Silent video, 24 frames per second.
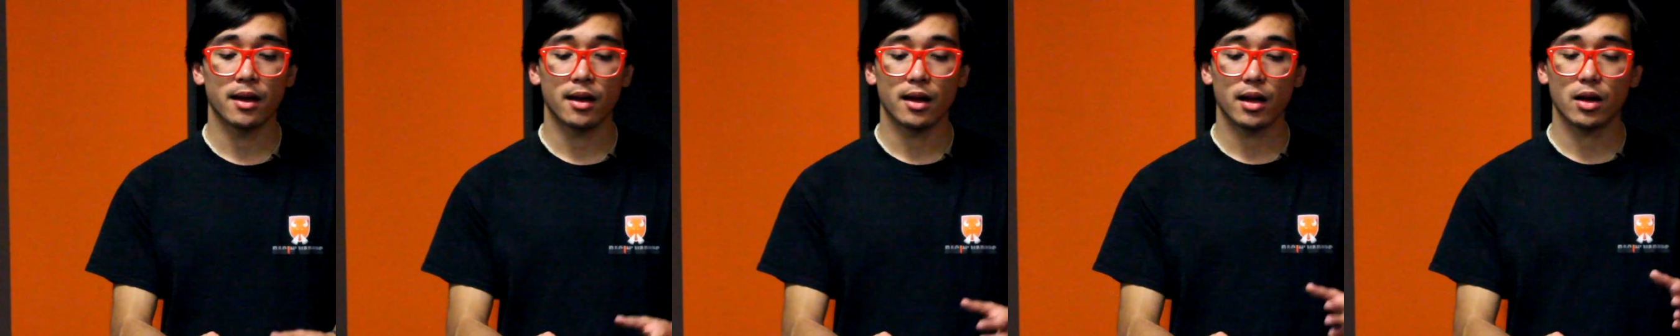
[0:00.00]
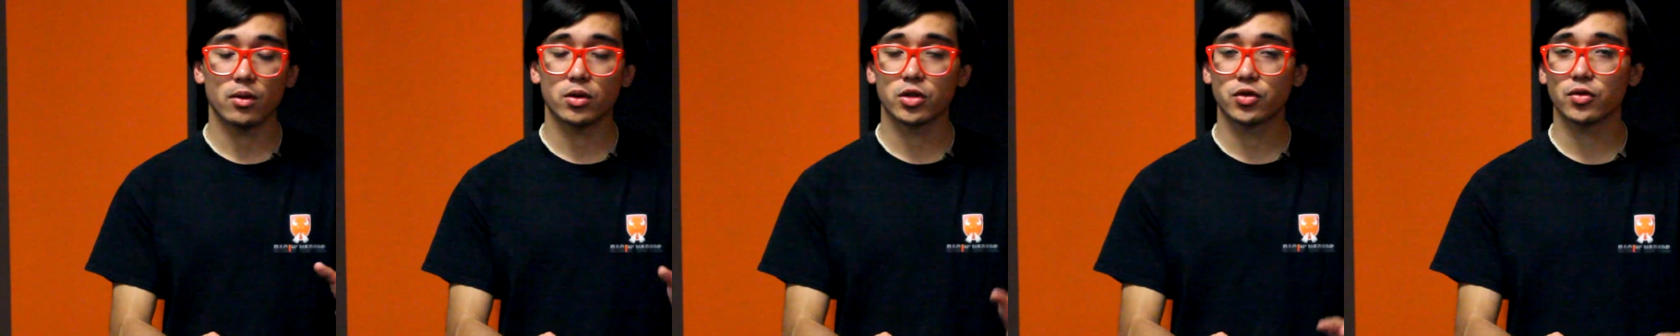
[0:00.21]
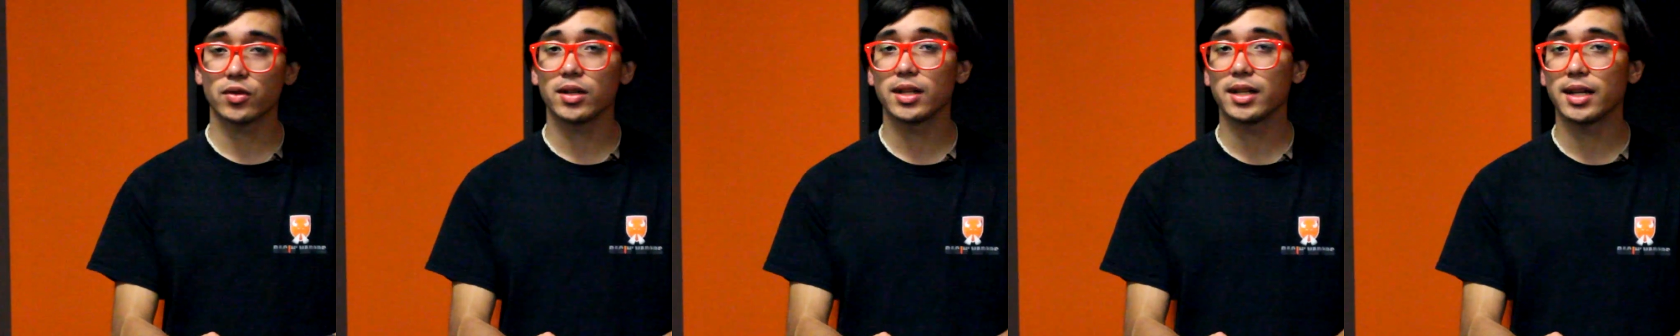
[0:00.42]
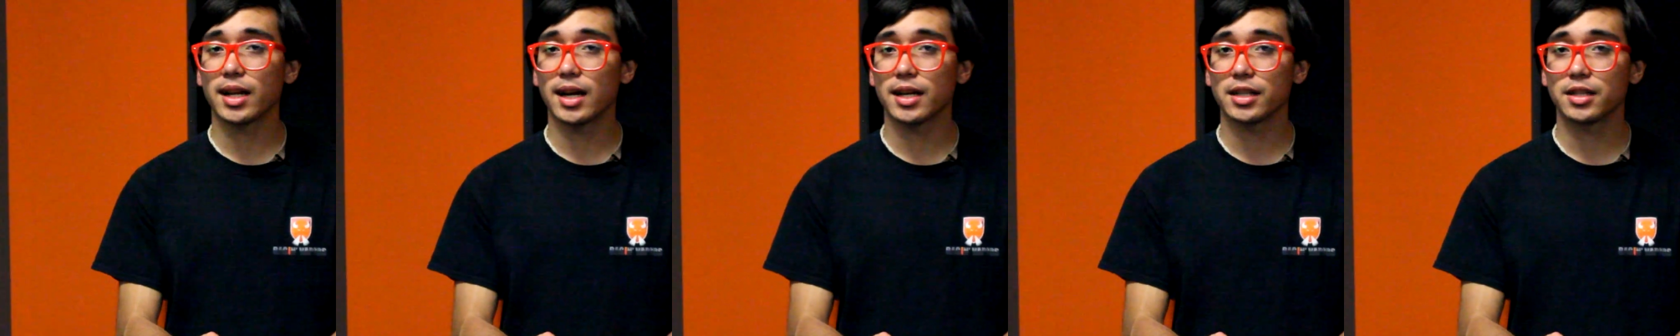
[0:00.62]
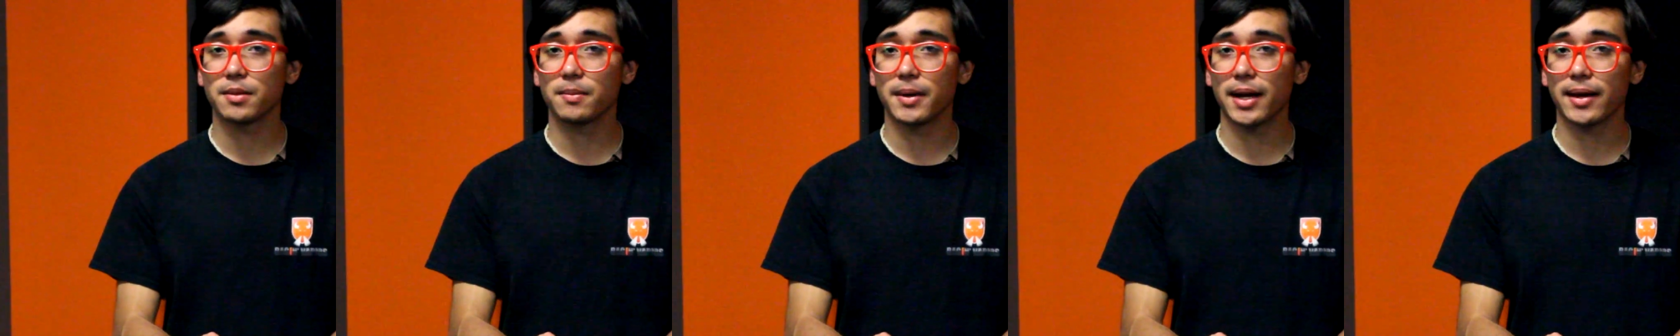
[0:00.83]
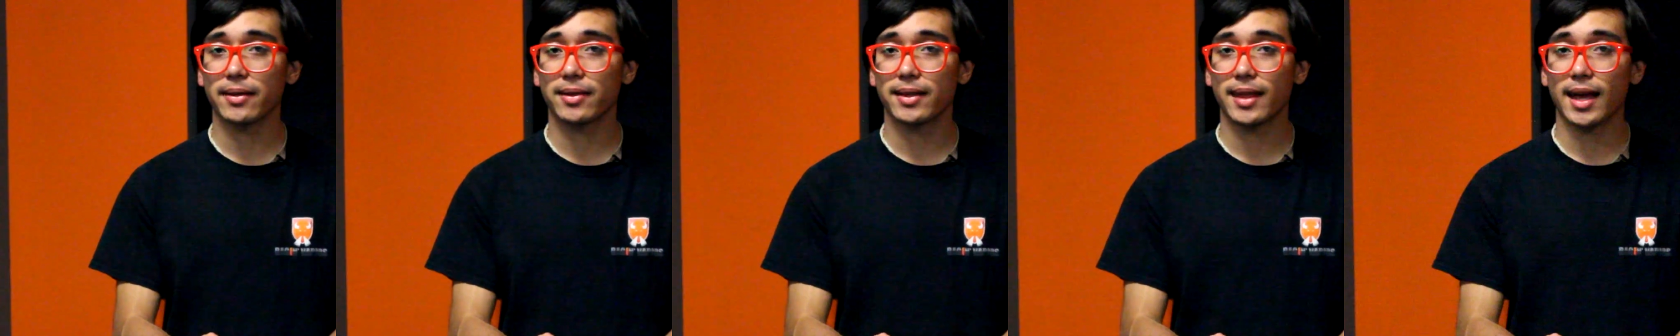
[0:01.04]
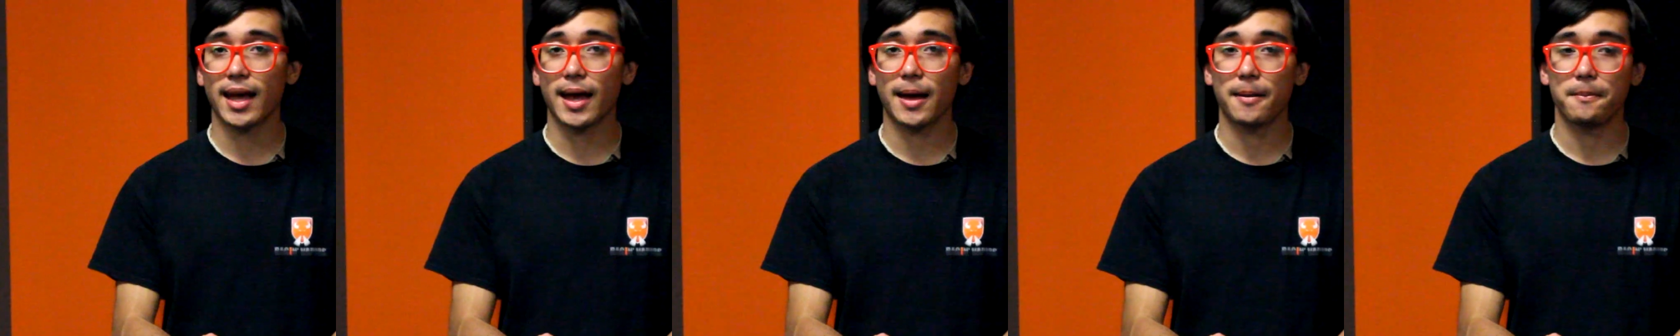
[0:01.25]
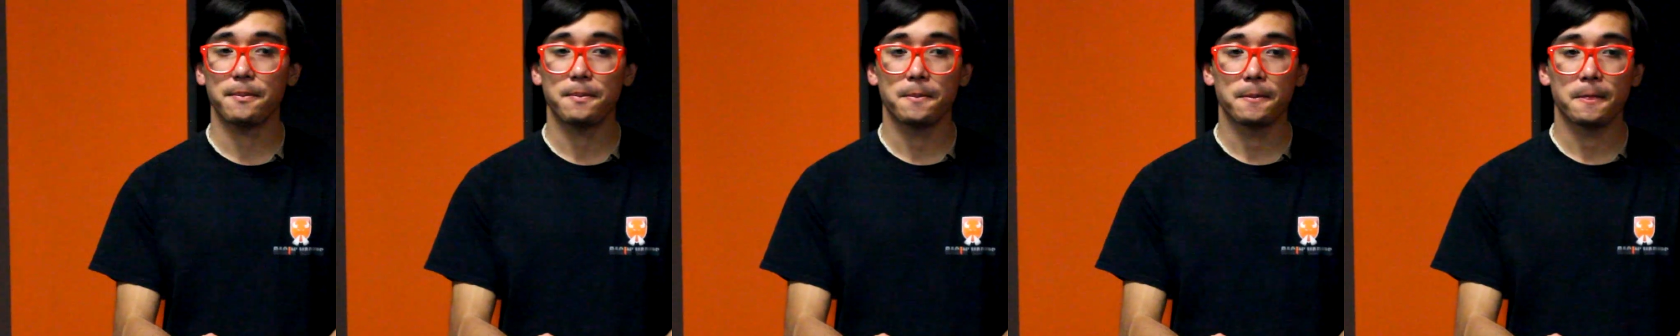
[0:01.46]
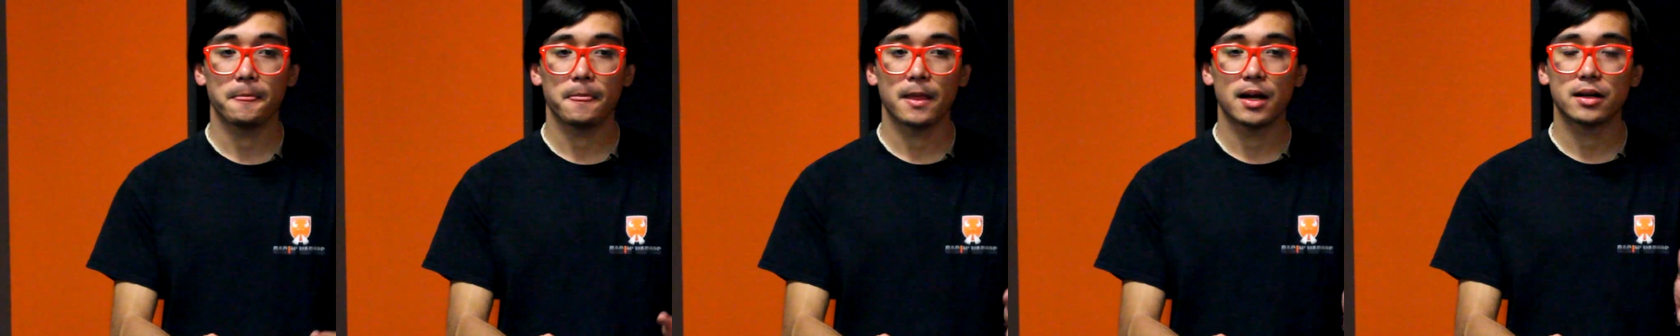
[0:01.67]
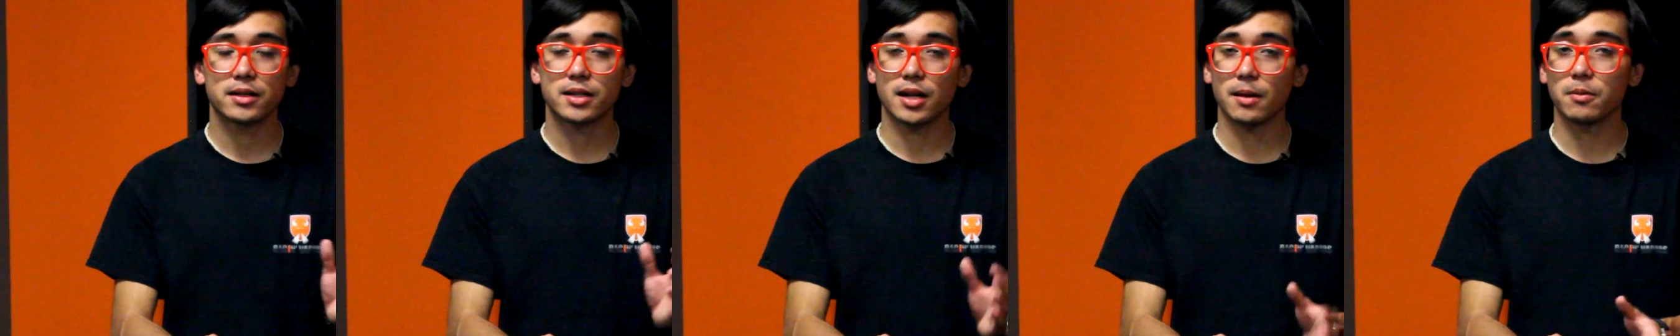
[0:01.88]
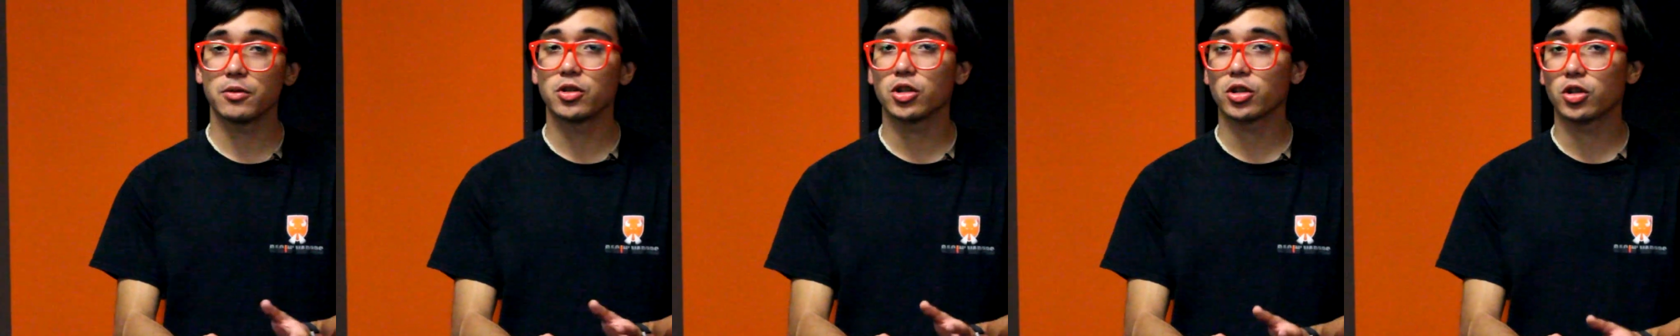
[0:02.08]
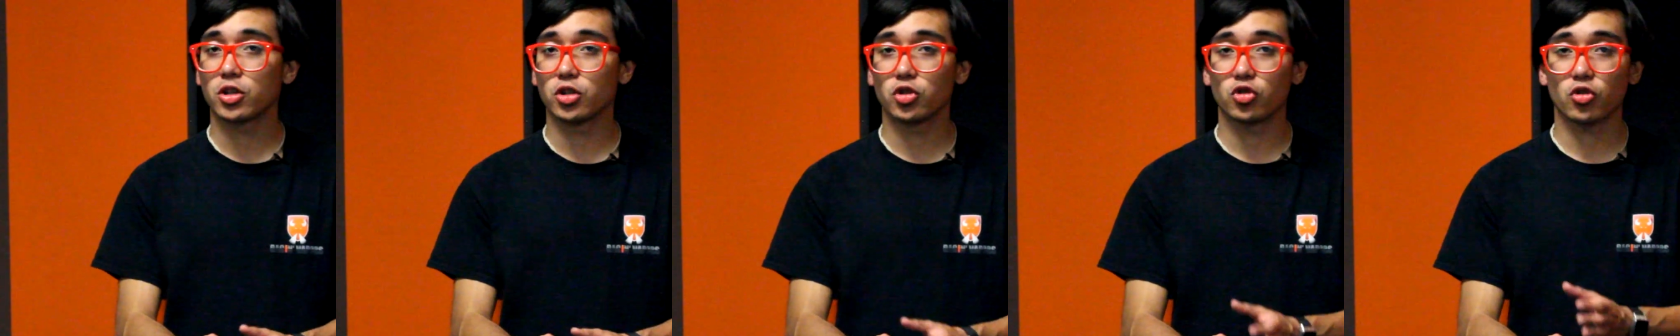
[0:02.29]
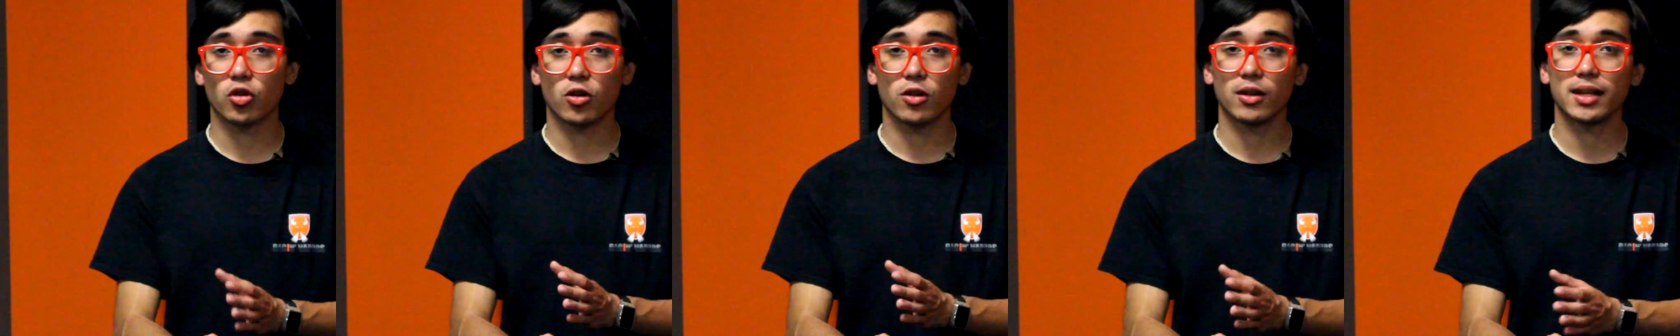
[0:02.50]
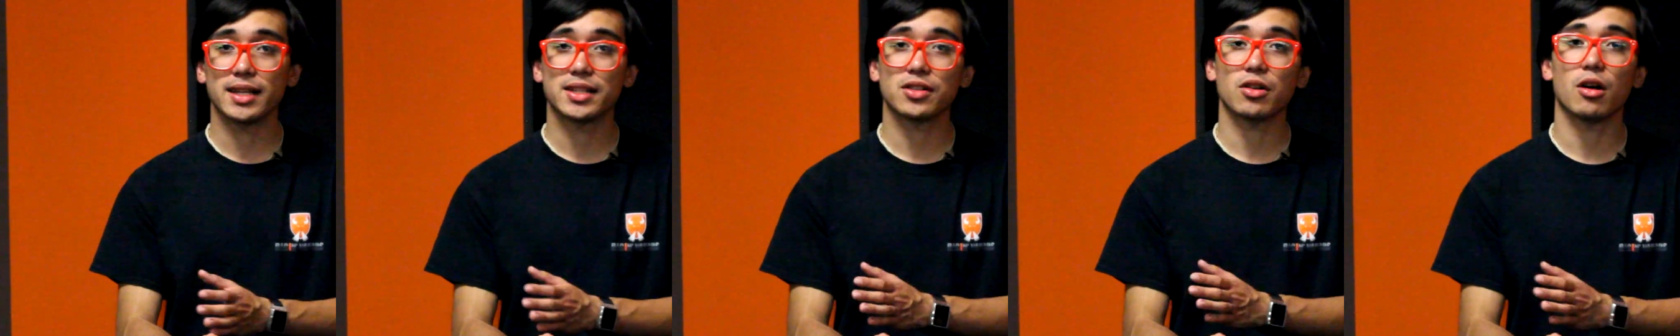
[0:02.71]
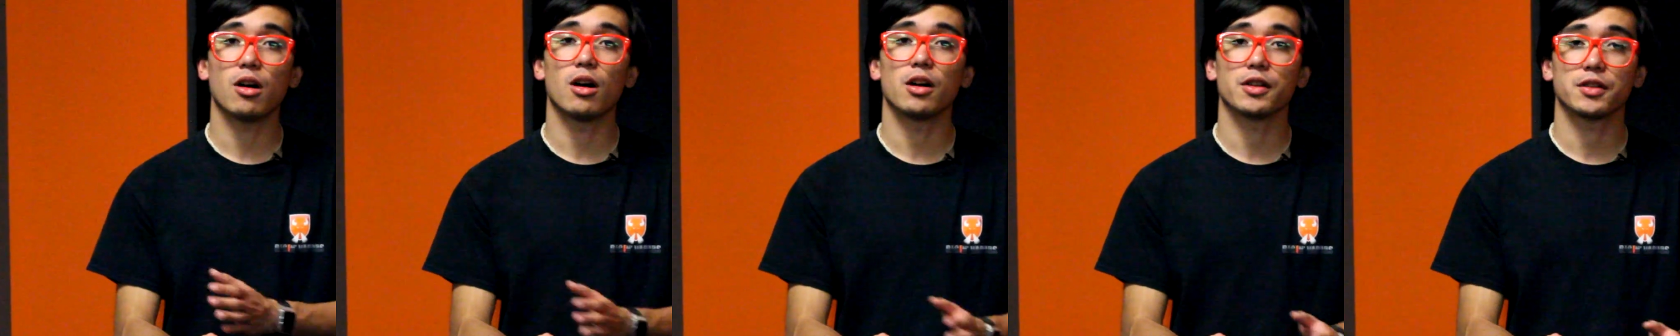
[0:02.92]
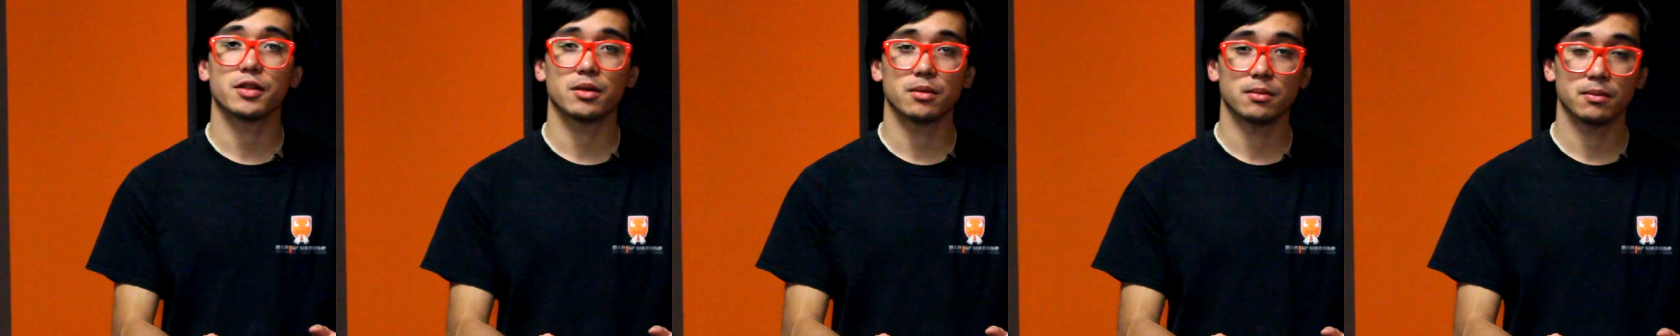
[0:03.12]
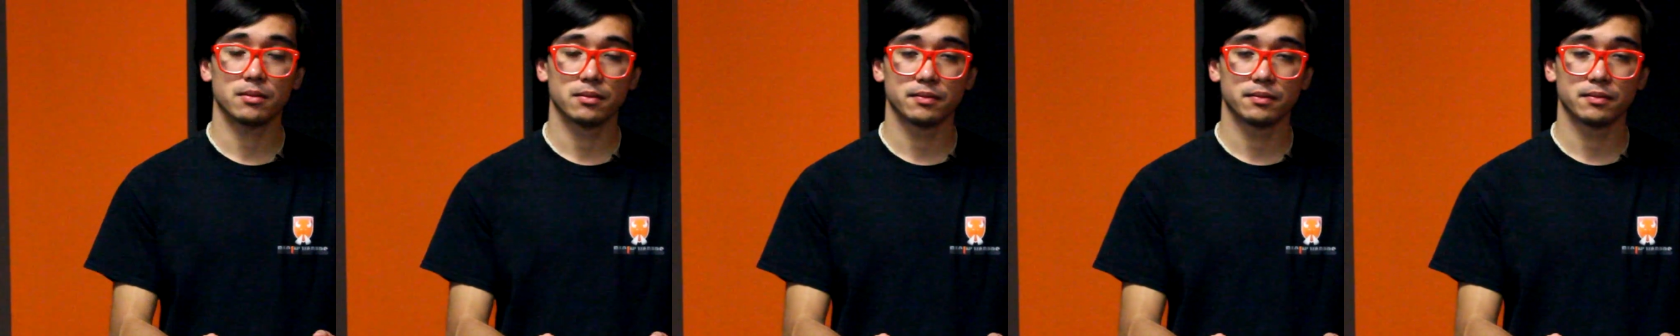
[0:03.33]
And what's really nice about that, temperature control is awesome.